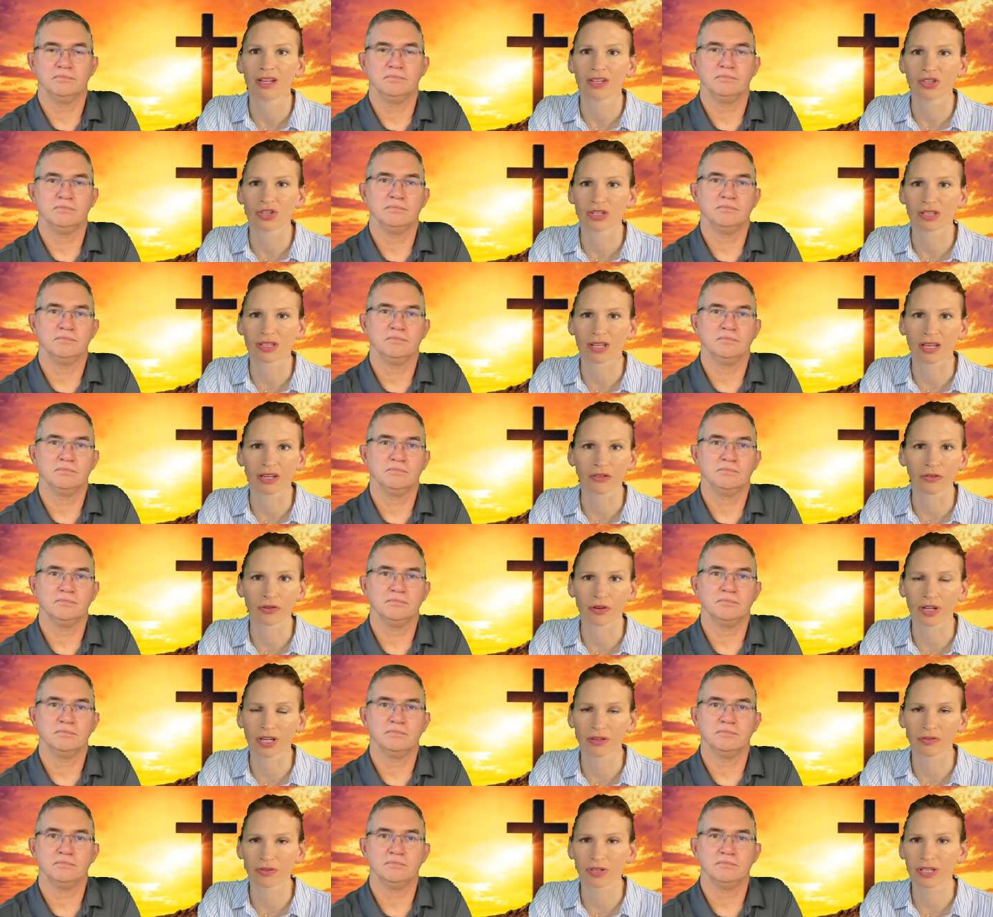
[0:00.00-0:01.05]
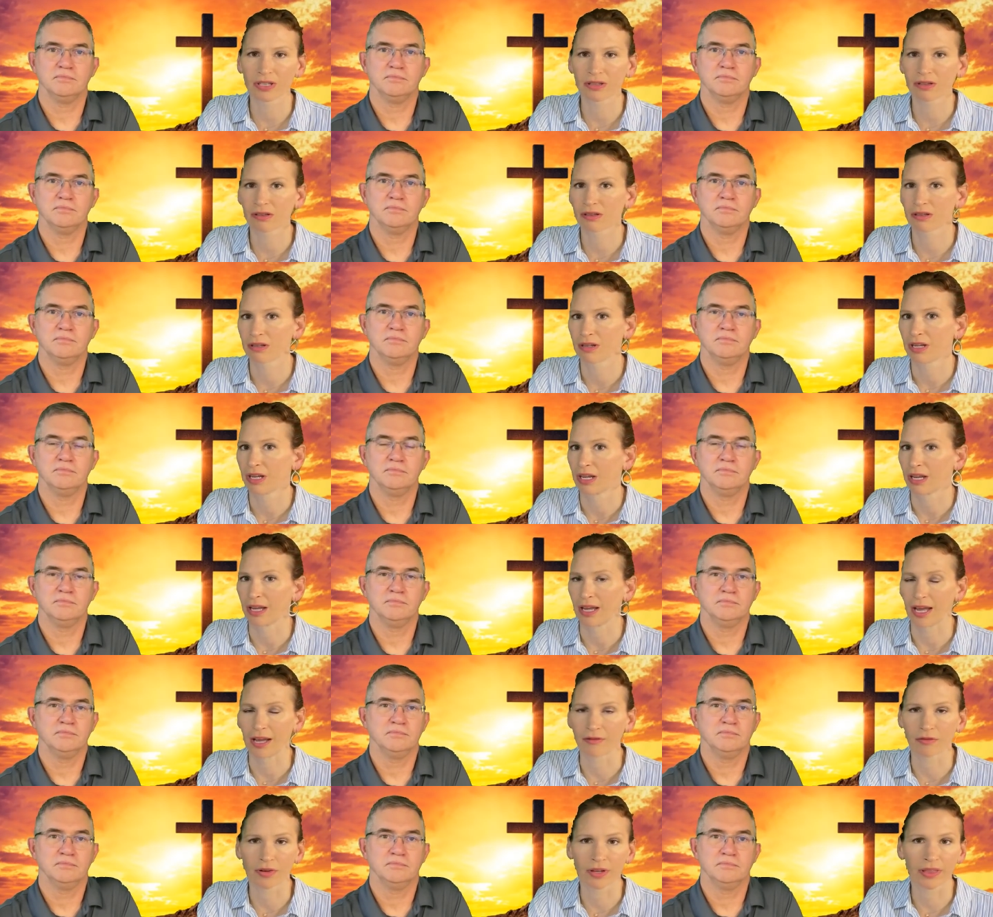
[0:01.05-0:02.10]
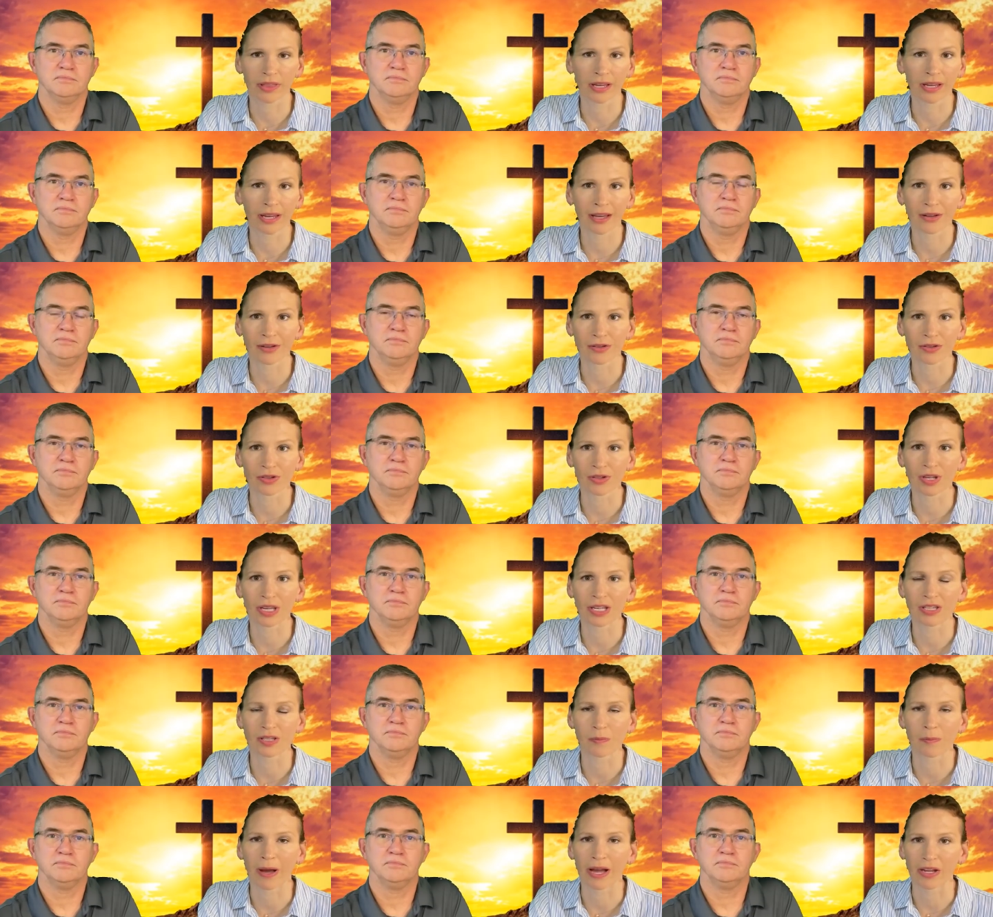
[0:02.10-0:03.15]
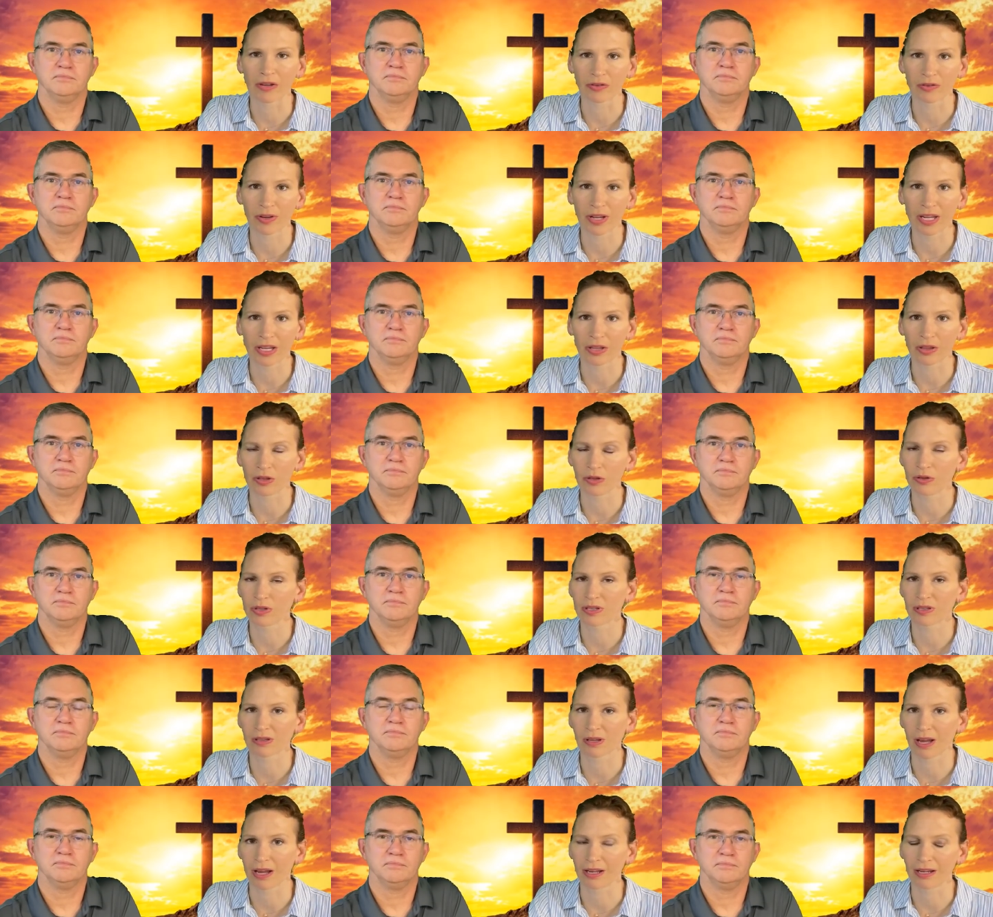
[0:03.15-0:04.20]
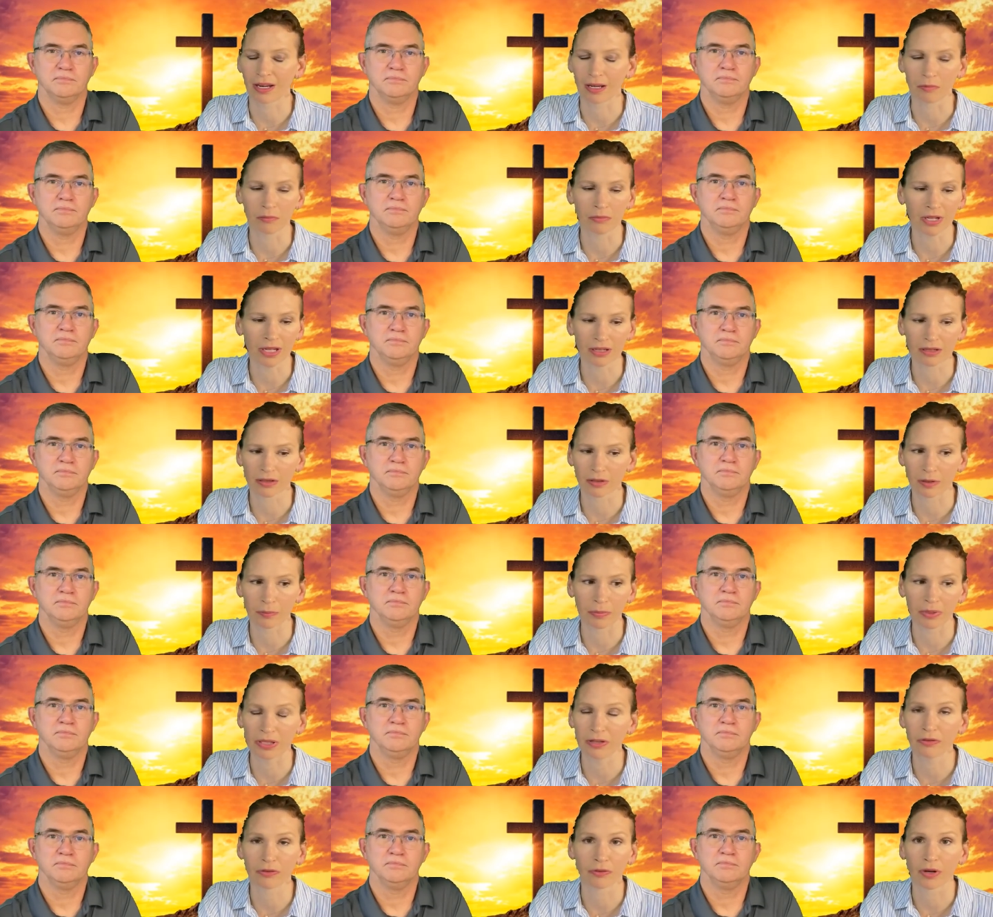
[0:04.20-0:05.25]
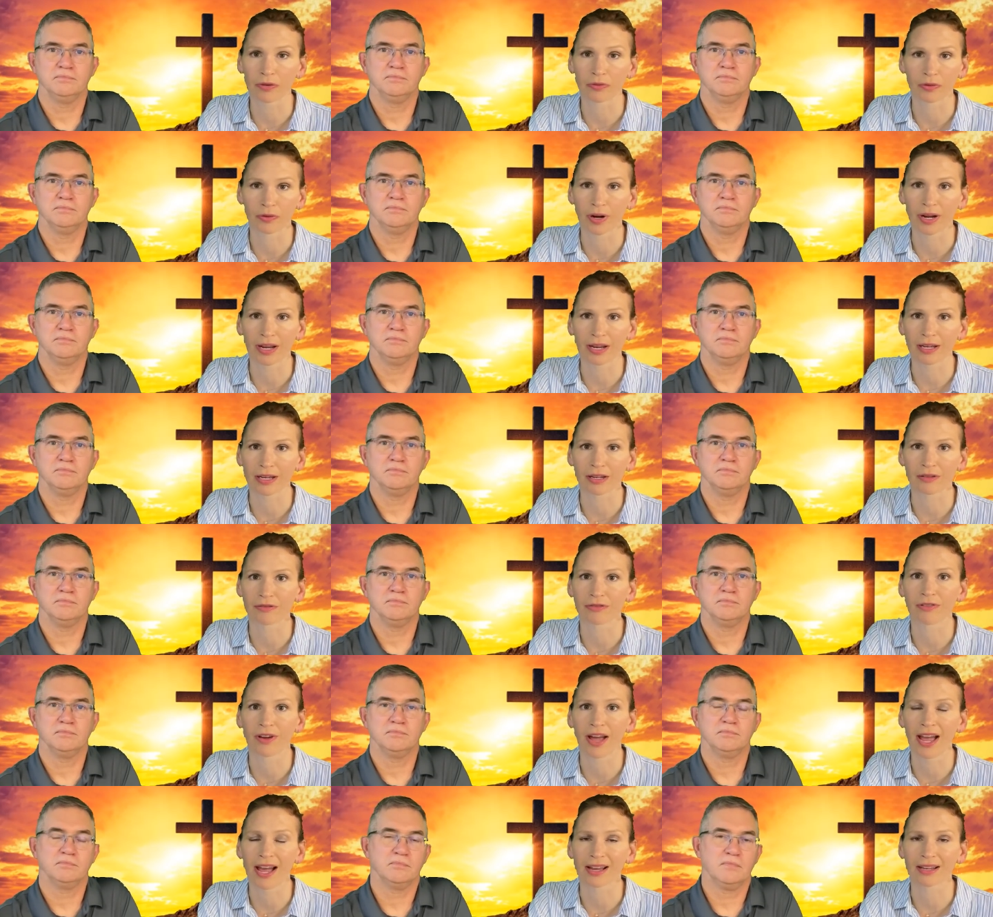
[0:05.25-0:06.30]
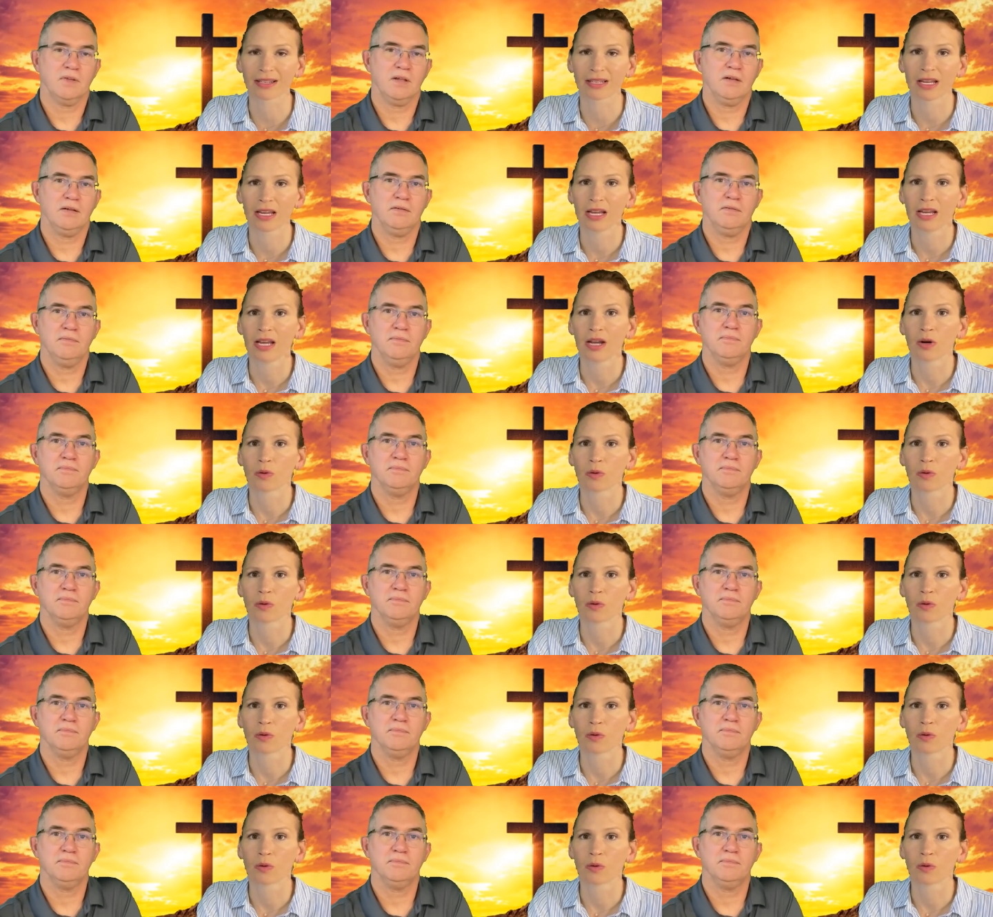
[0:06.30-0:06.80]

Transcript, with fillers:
Speaker 1: Just like forgiveness, everything else, it's by faith. You decide, I'm not going to be afraid. In fact, yeah.